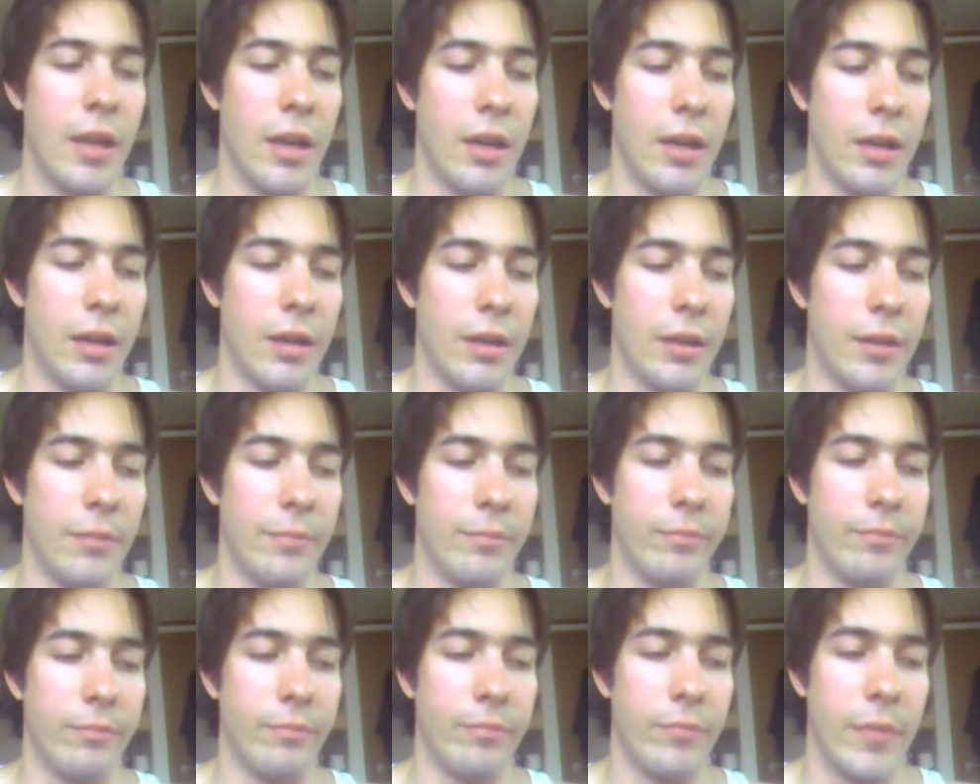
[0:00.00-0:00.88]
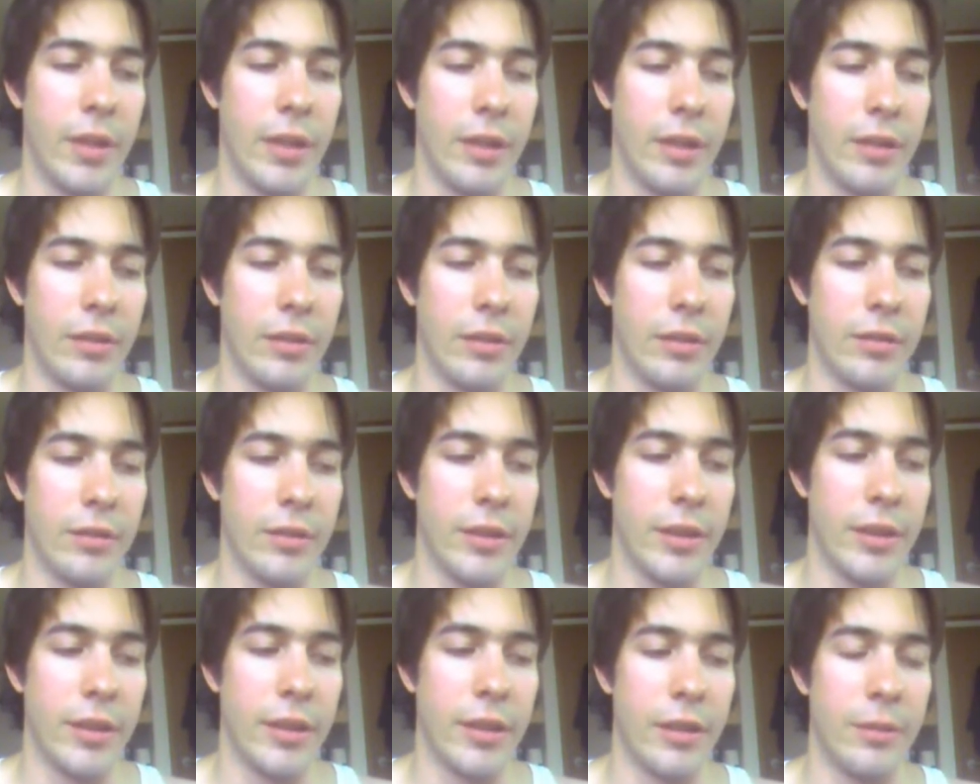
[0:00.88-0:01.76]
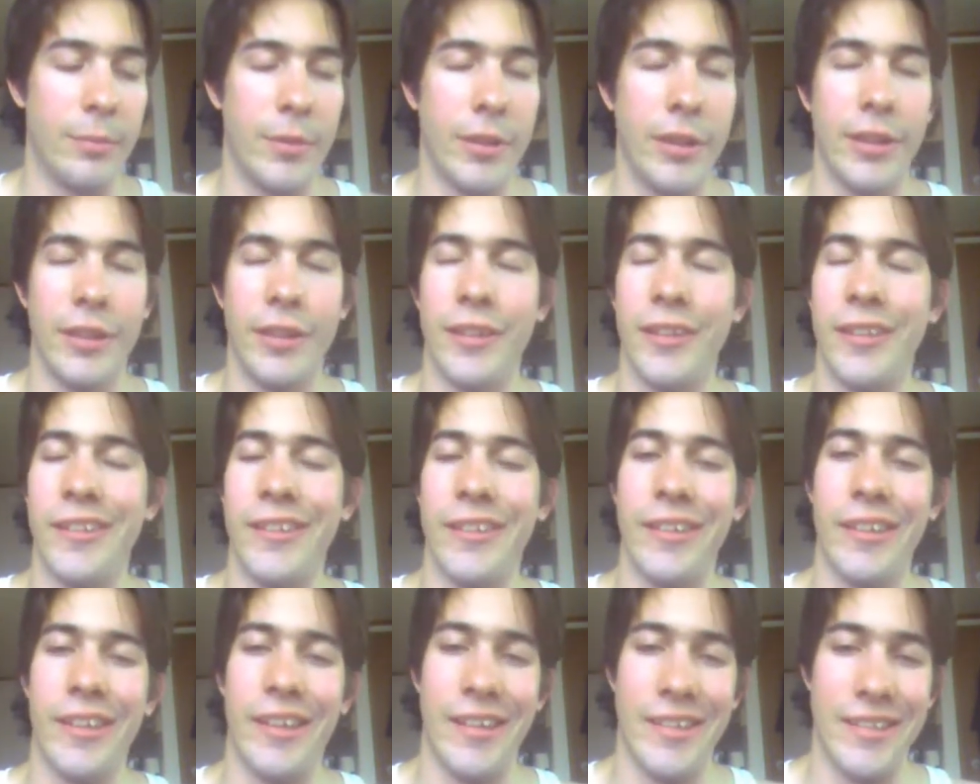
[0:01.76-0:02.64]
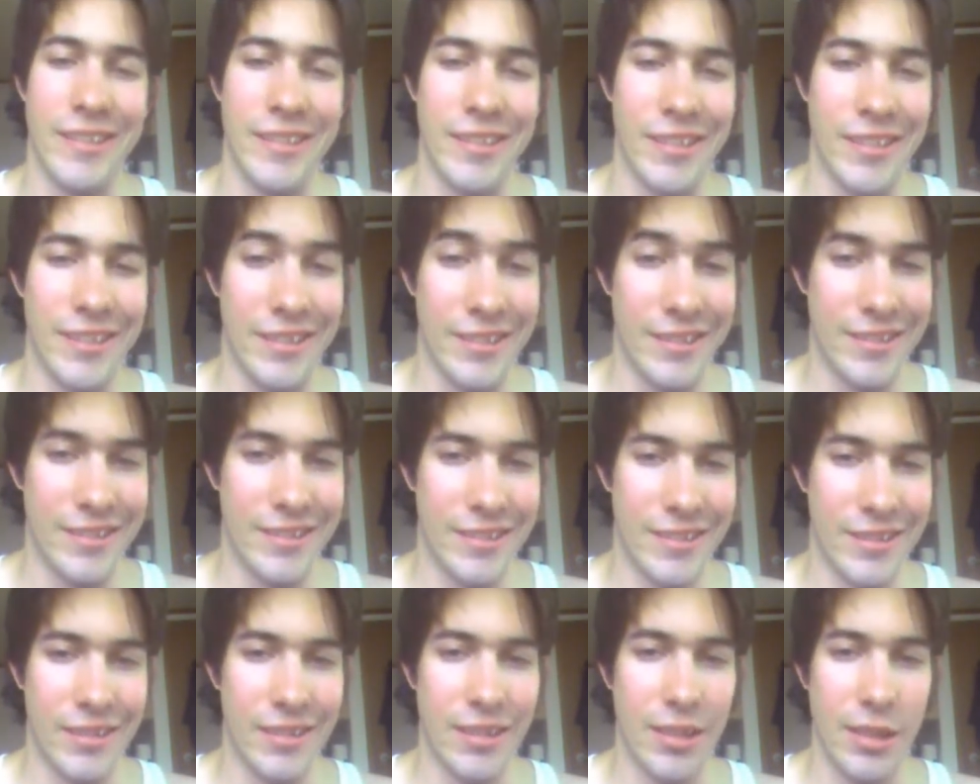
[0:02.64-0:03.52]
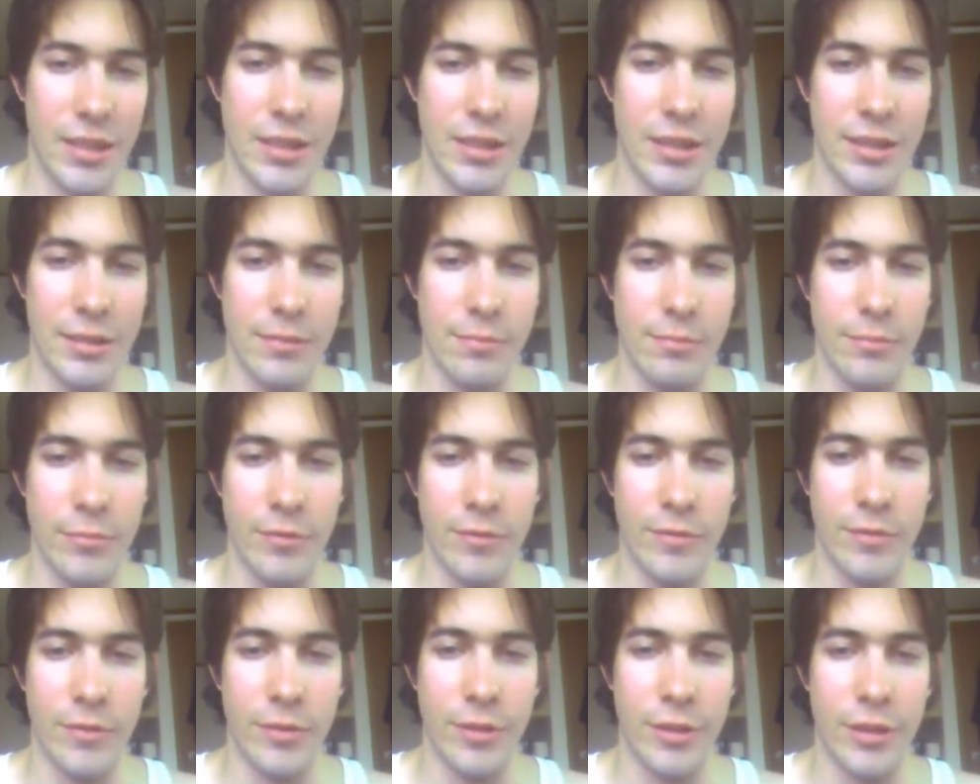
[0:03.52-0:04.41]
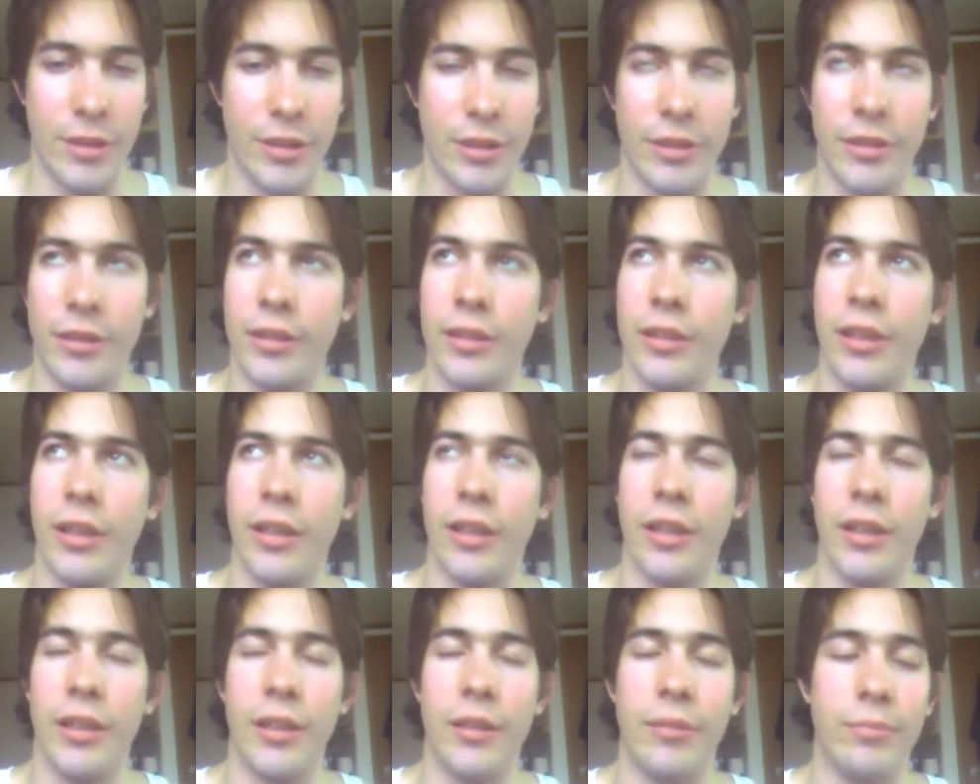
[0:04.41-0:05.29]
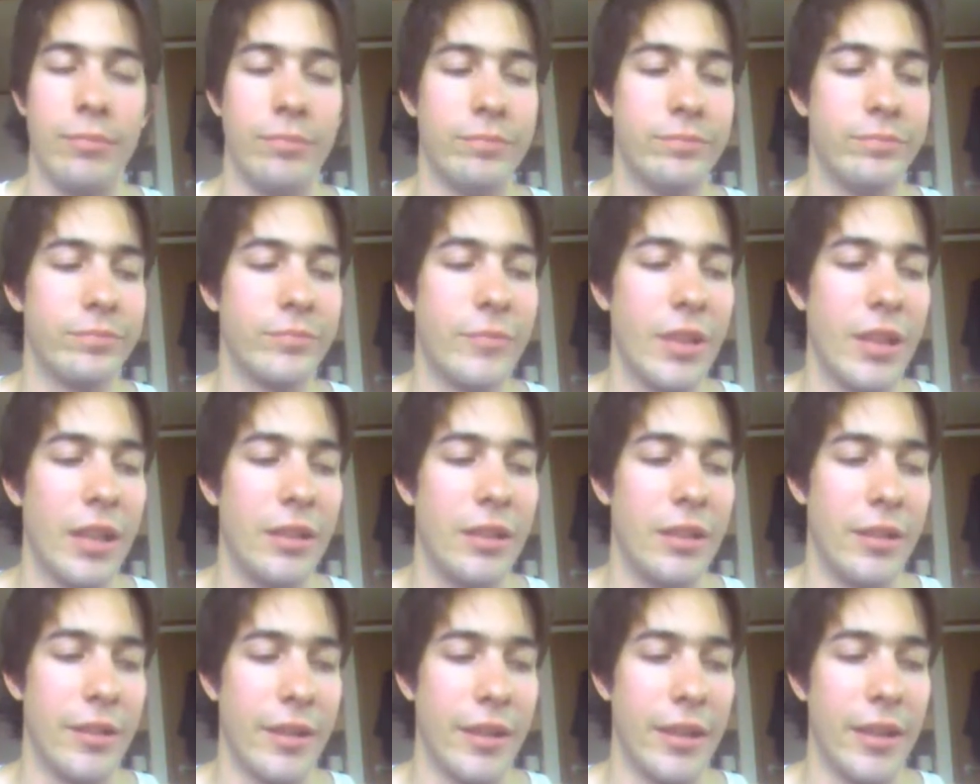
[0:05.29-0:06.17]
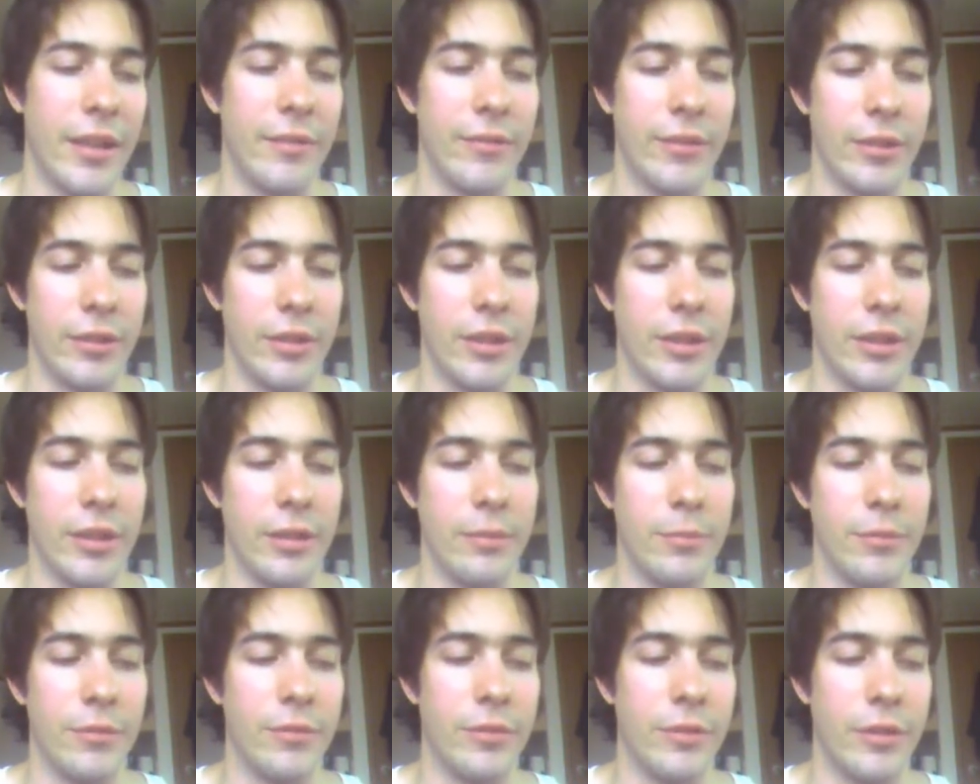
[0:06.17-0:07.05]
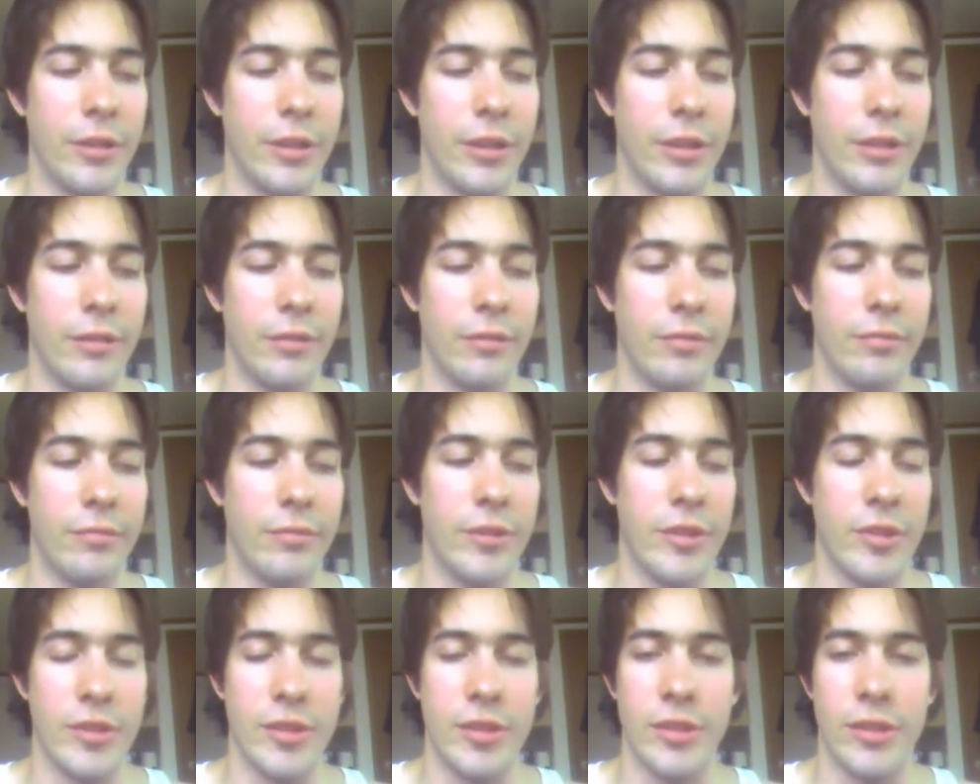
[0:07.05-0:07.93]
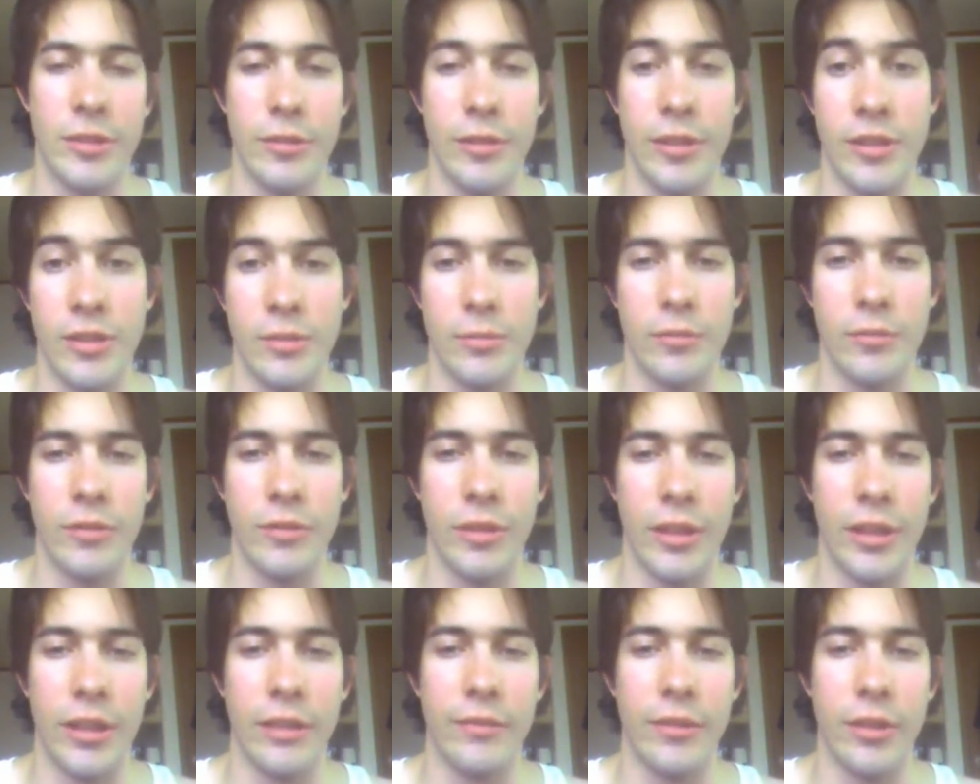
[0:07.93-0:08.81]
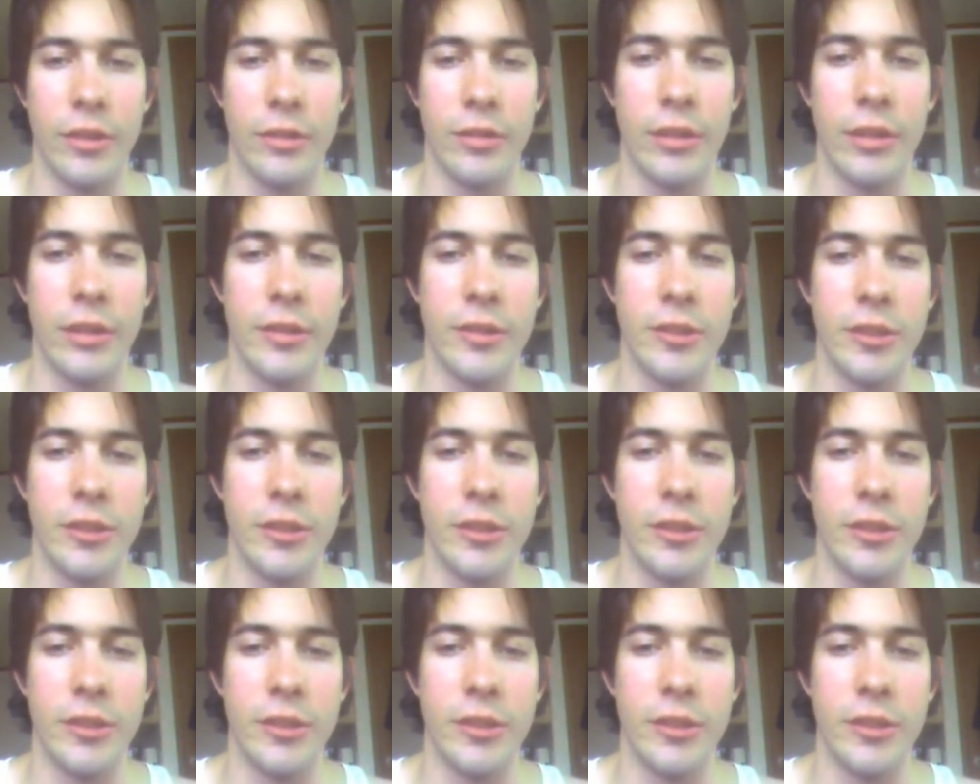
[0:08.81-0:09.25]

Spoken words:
And luckily, I got all my essays in before, or that I have to grade in before, just 2 days before I have to do it.